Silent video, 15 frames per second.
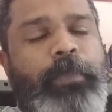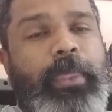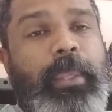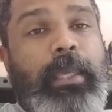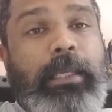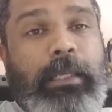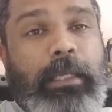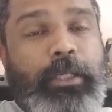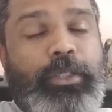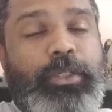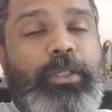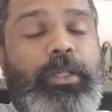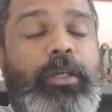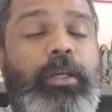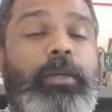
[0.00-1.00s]

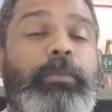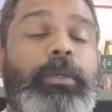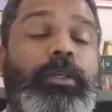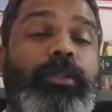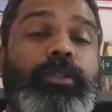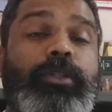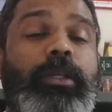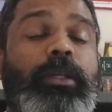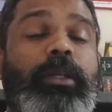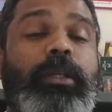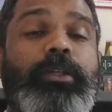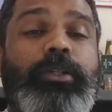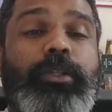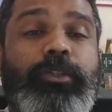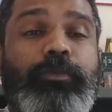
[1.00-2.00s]
English, because
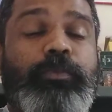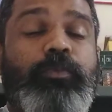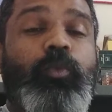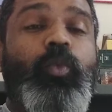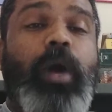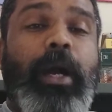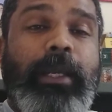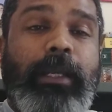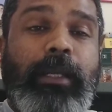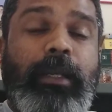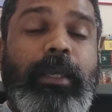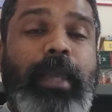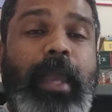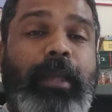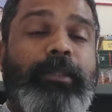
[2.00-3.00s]
English is
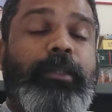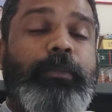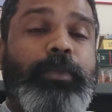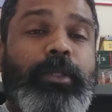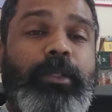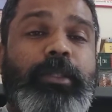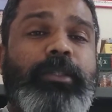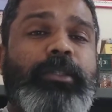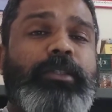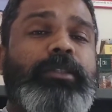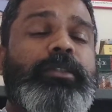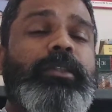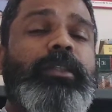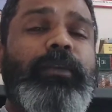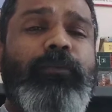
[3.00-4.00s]
widely accepted. It
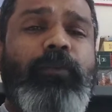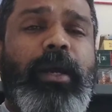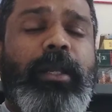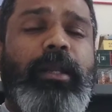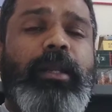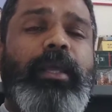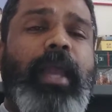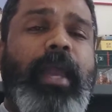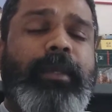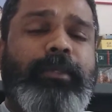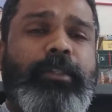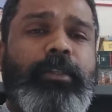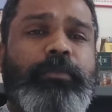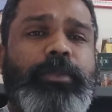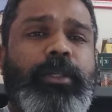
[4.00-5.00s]
is the widely
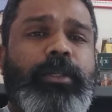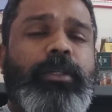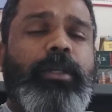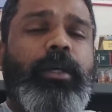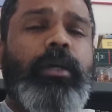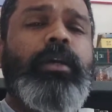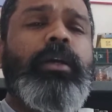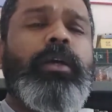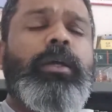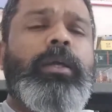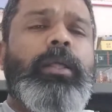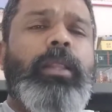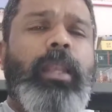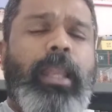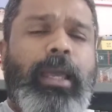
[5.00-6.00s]
accepted
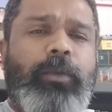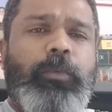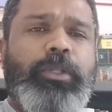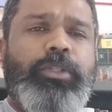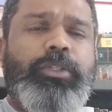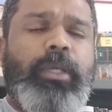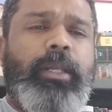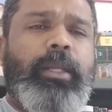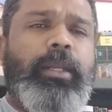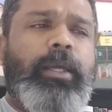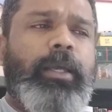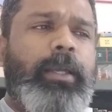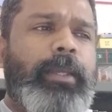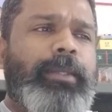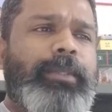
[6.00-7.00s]
language, and
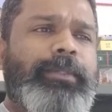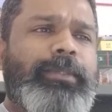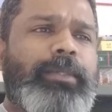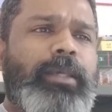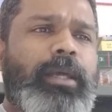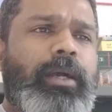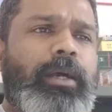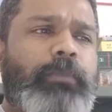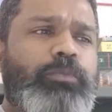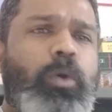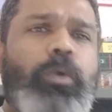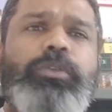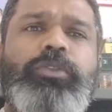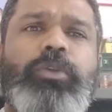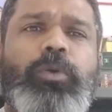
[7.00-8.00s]
it is
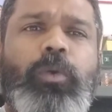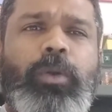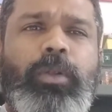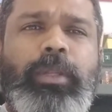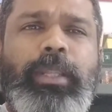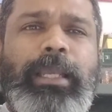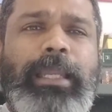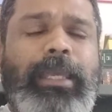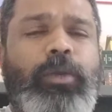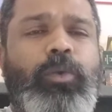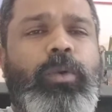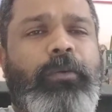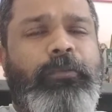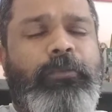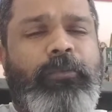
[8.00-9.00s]
also called the
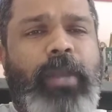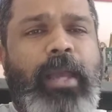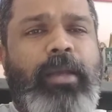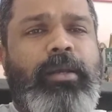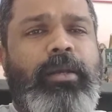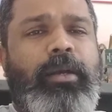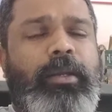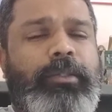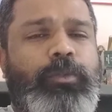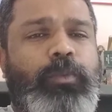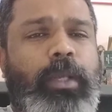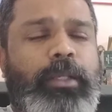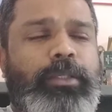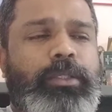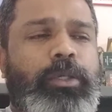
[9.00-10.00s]
lingua franca as
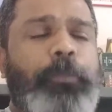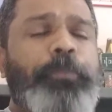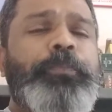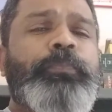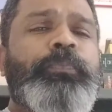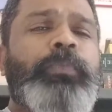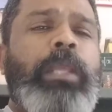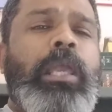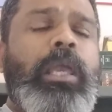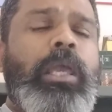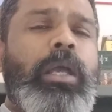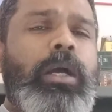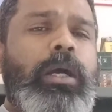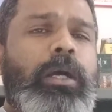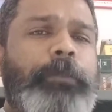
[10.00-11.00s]
well. So
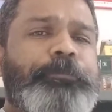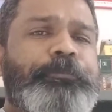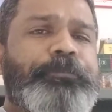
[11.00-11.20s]
uh,